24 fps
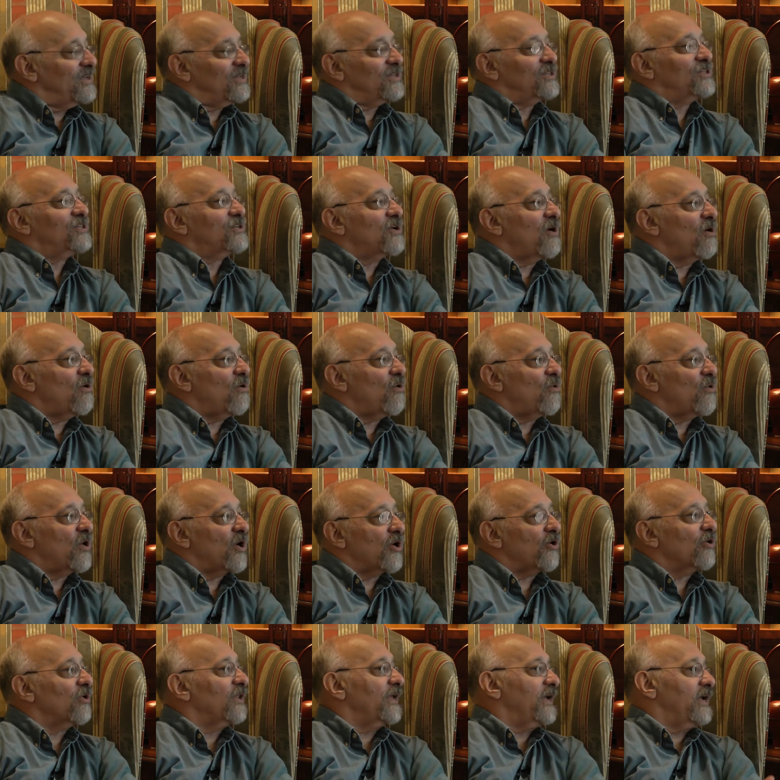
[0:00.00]
So
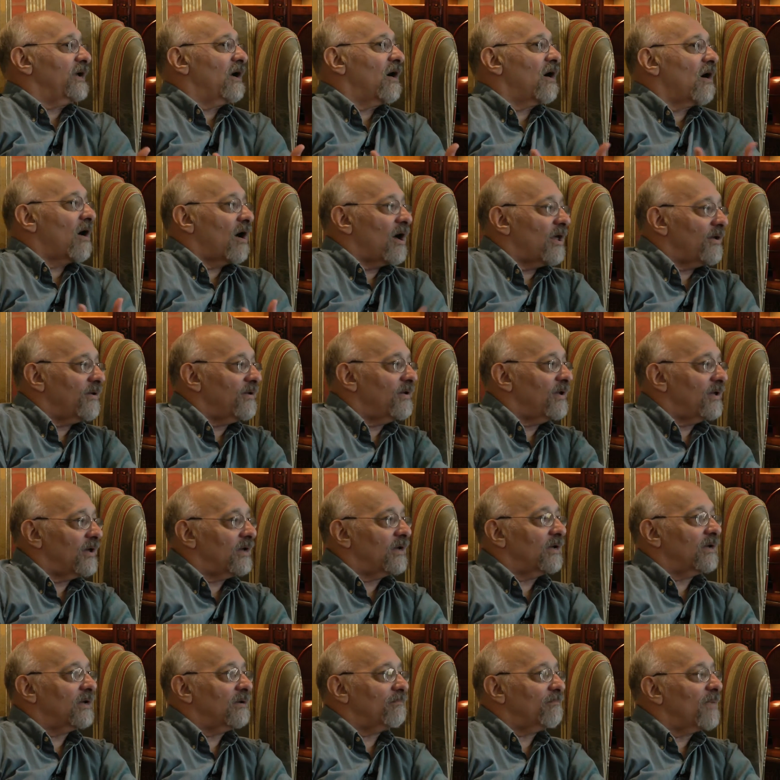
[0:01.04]
early on,
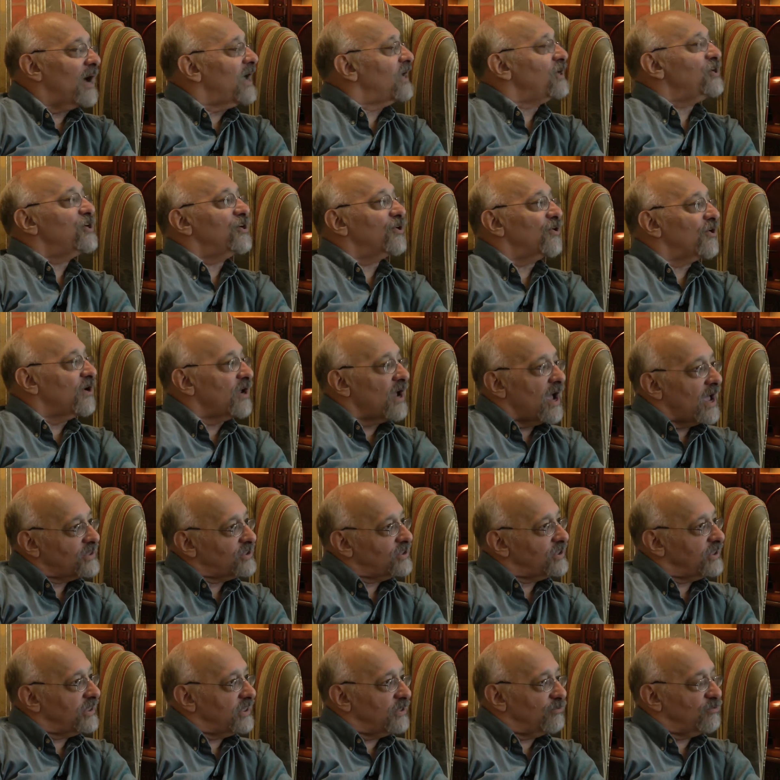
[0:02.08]
my
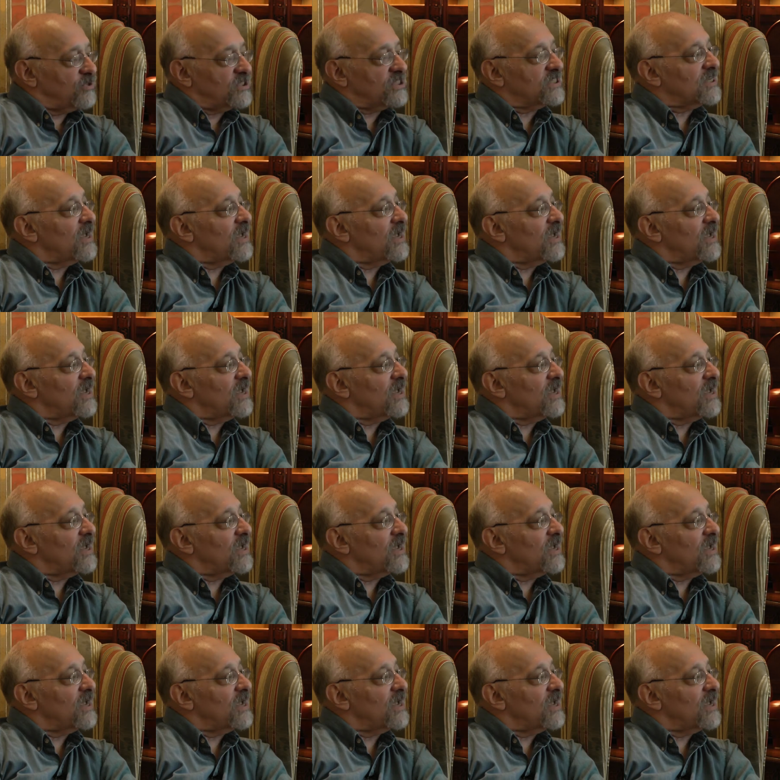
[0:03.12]
curiosity was